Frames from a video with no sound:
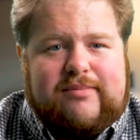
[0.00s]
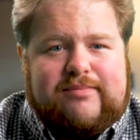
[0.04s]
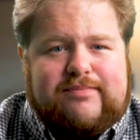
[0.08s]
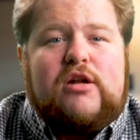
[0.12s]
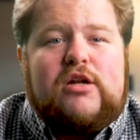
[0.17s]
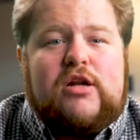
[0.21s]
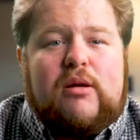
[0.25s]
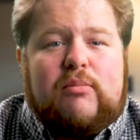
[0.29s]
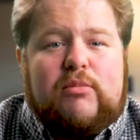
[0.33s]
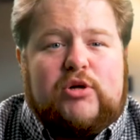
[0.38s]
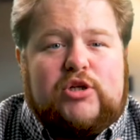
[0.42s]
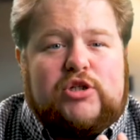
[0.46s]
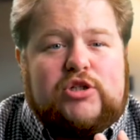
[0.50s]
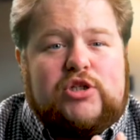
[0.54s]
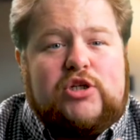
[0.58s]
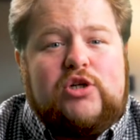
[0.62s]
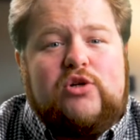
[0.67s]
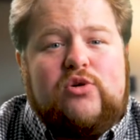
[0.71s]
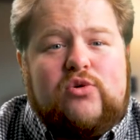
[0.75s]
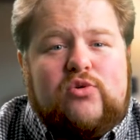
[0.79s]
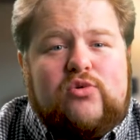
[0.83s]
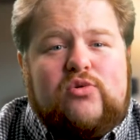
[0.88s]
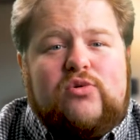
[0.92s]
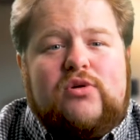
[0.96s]
Number
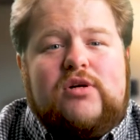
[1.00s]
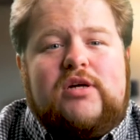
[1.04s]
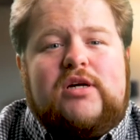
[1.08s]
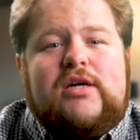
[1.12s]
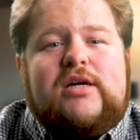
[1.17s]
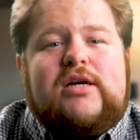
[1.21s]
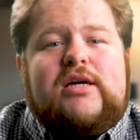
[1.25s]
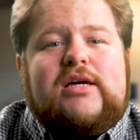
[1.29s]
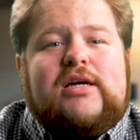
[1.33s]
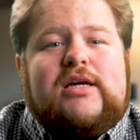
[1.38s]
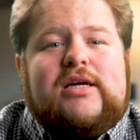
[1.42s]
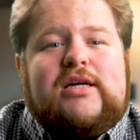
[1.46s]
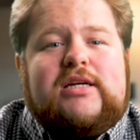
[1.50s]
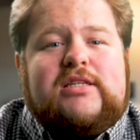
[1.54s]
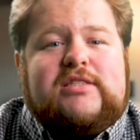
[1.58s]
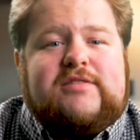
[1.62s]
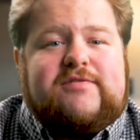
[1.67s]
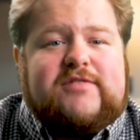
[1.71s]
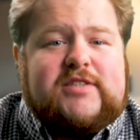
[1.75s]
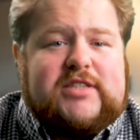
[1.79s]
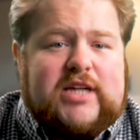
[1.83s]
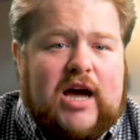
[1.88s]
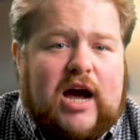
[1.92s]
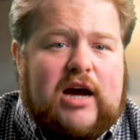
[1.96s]
two is
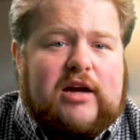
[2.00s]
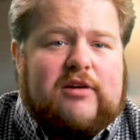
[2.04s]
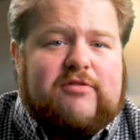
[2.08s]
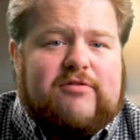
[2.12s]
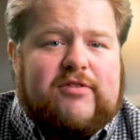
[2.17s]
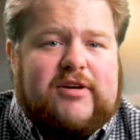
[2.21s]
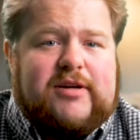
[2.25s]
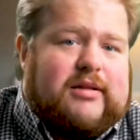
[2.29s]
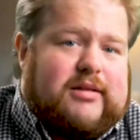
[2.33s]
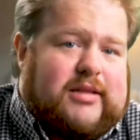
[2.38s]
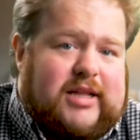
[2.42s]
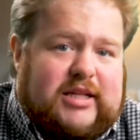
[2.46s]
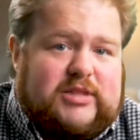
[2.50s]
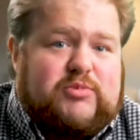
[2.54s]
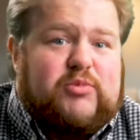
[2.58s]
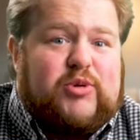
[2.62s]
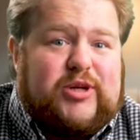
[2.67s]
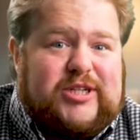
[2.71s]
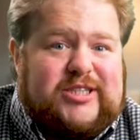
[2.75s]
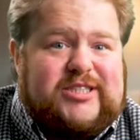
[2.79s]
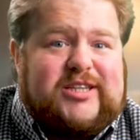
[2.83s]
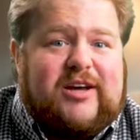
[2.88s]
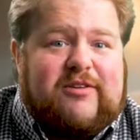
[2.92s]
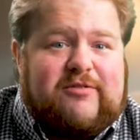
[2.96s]
photography. That's pretty
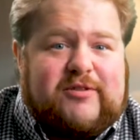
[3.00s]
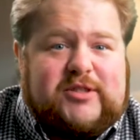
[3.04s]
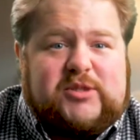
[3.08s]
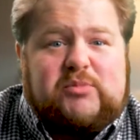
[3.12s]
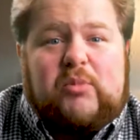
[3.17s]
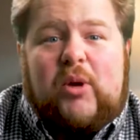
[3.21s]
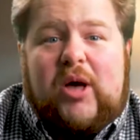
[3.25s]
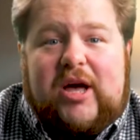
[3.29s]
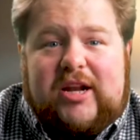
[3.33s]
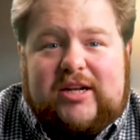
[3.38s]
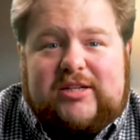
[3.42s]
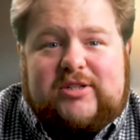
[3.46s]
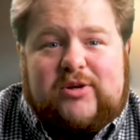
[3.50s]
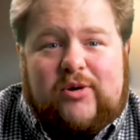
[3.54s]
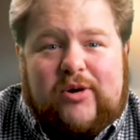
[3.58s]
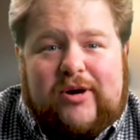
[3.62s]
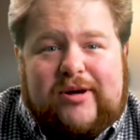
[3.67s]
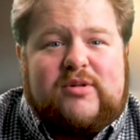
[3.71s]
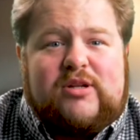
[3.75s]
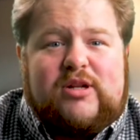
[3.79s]
self-explanatory.